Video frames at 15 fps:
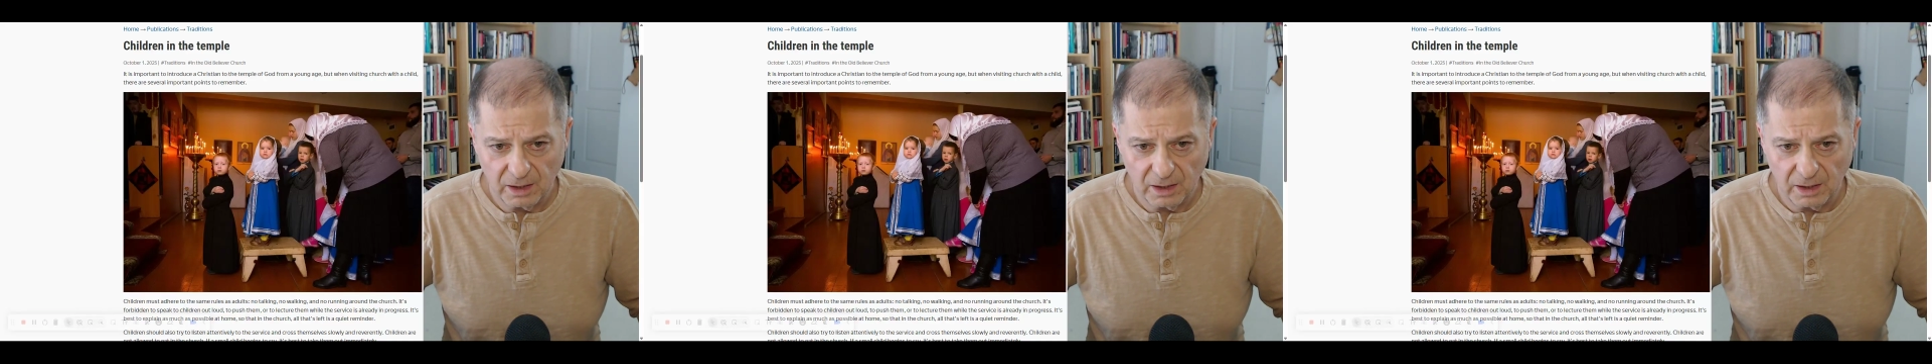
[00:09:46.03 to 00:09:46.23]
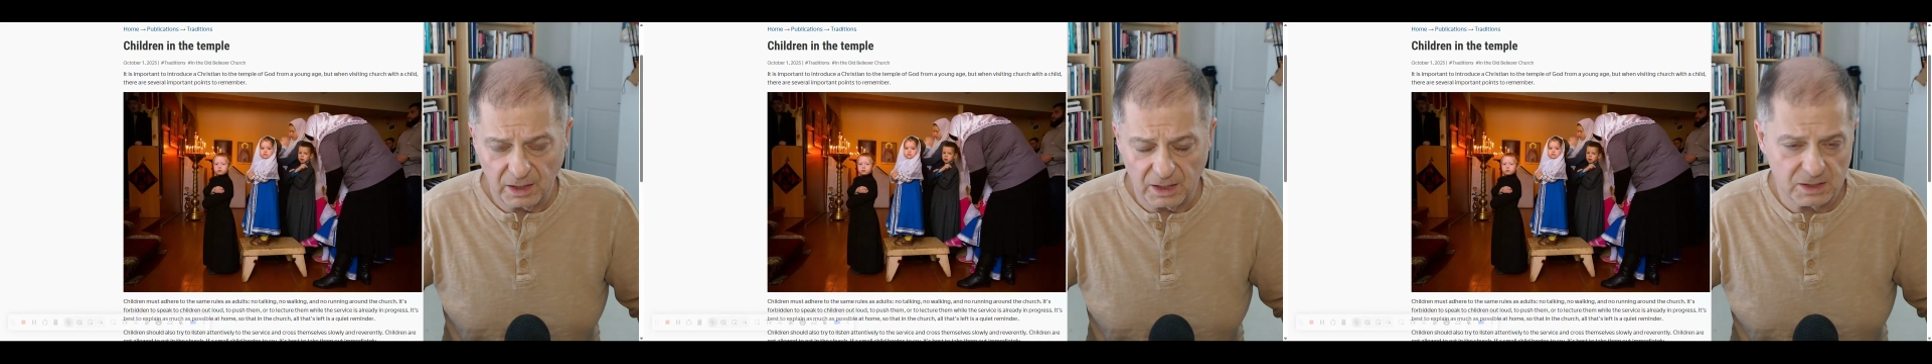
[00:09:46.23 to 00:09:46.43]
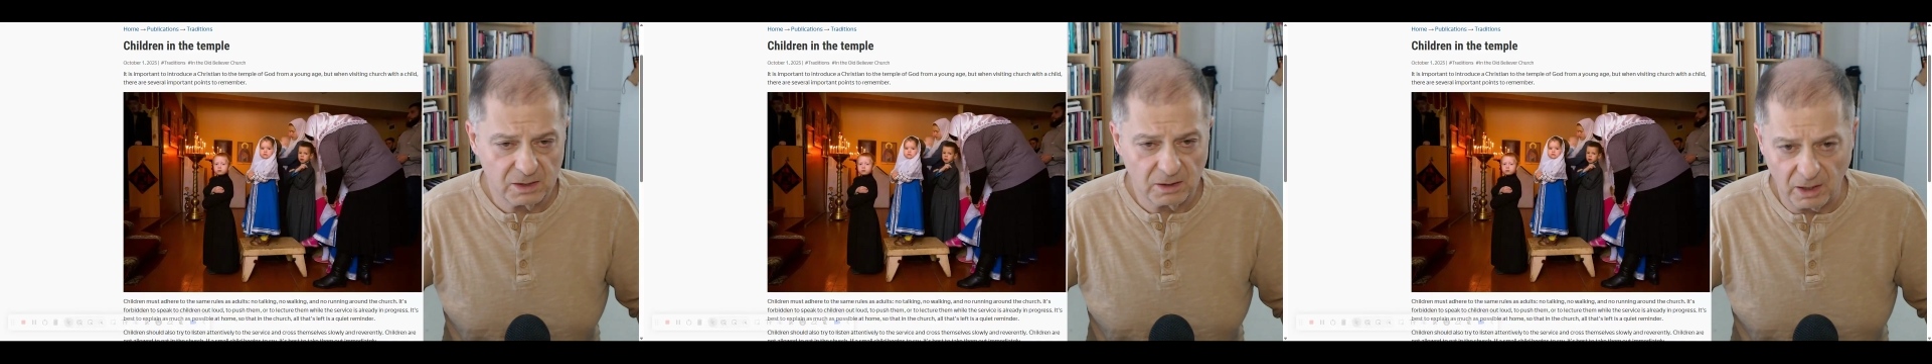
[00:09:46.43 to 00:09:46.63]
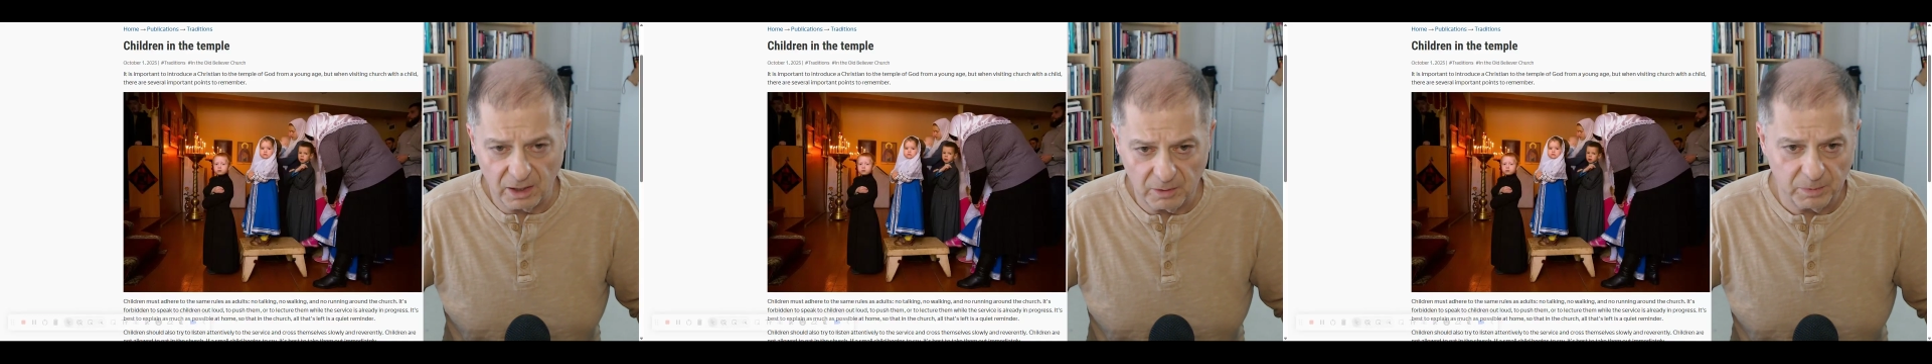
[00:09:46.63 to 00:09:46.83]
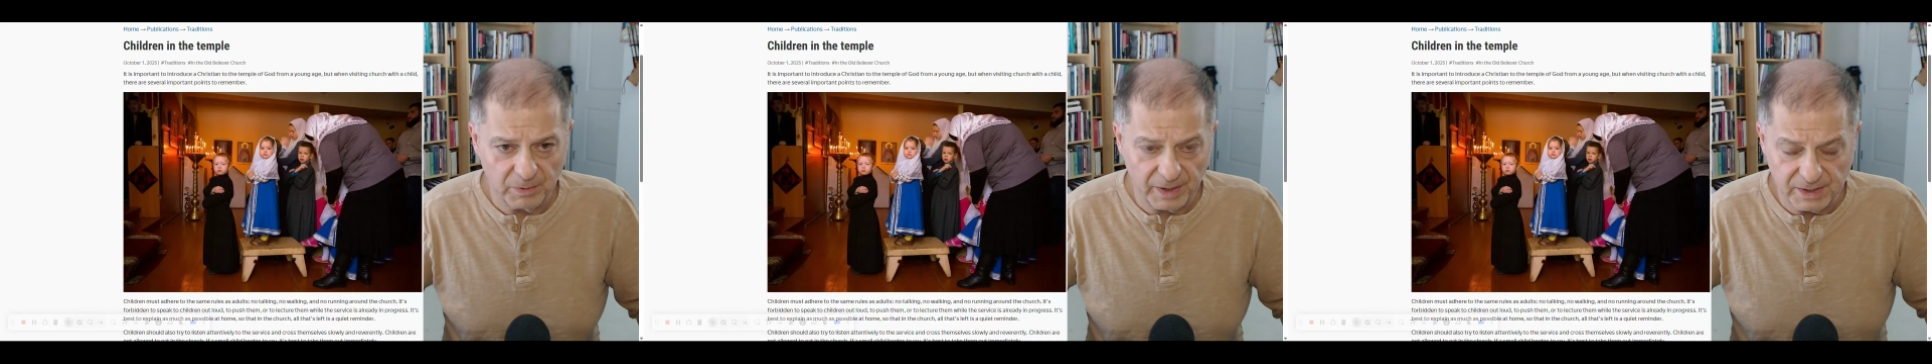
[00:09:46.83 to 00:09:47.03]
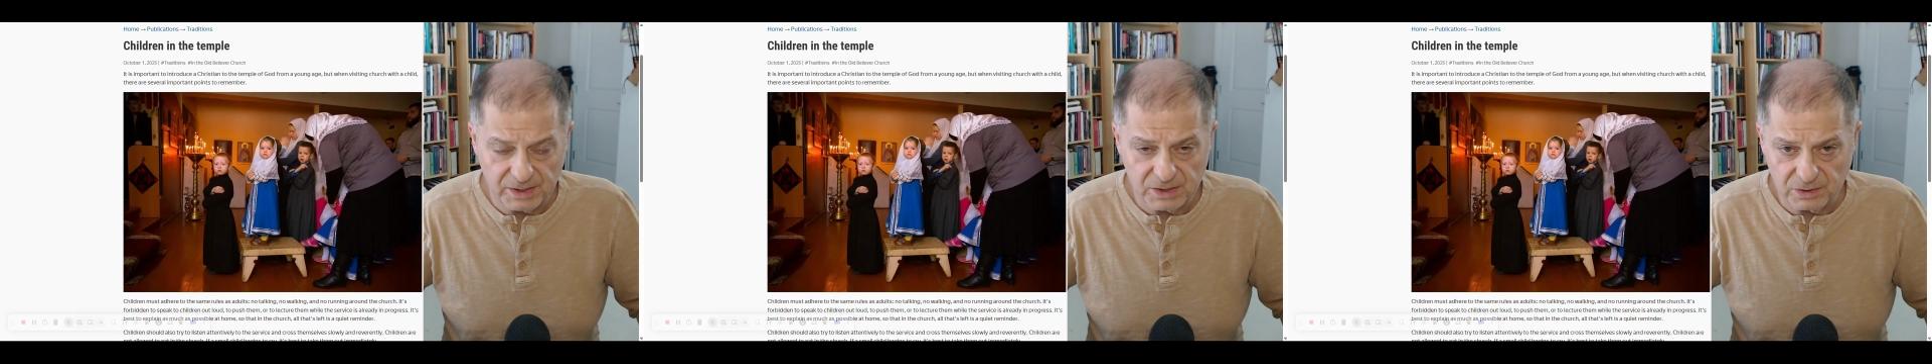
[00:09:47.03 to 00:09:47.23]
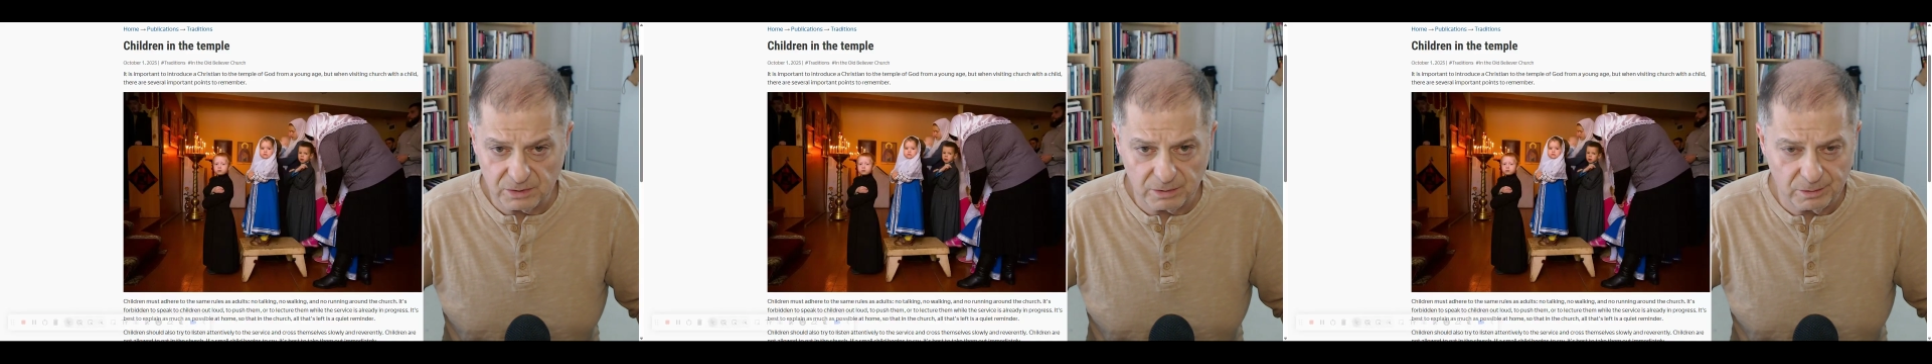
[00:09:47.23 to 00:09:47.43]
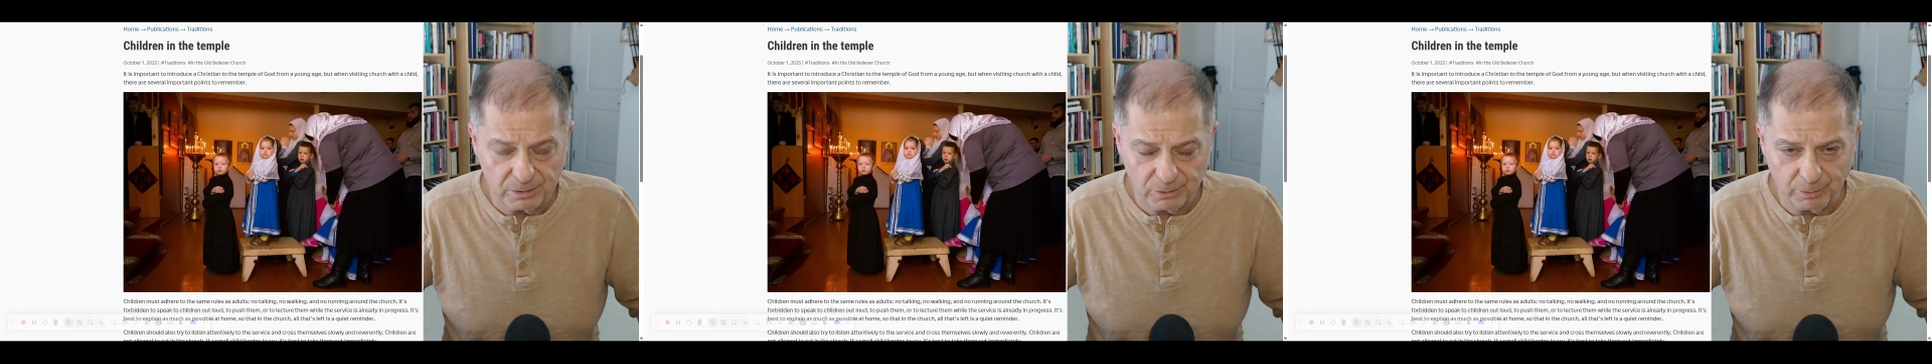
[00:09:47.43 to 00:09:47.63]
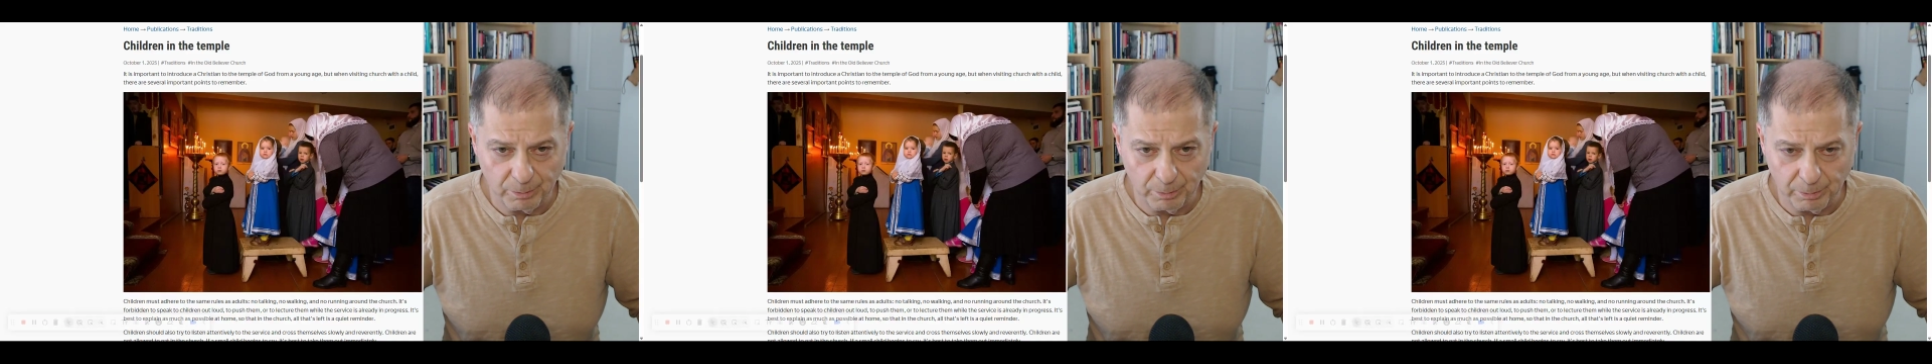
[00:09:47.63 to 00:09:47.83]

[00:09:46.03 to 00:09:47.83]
It is not a place to